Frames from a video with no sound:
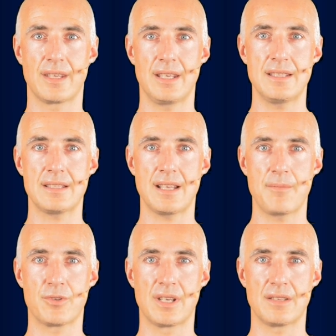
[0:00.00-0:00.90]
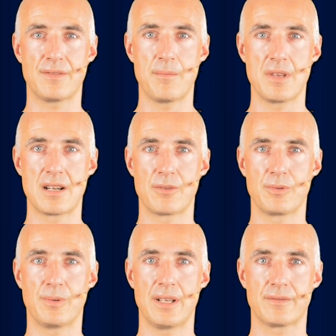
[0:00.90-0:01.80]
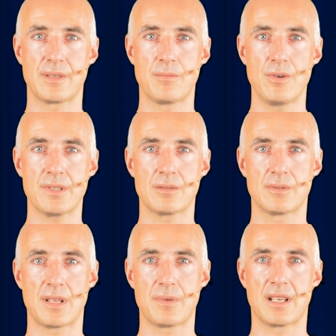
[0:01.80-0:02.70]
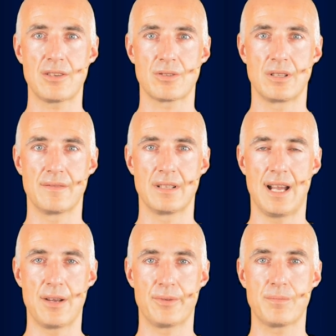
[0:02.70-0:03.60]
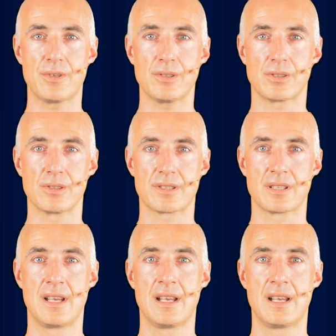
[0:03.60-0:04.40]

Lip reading: it is time to get familiar with one of the most common application-level IoT protocols,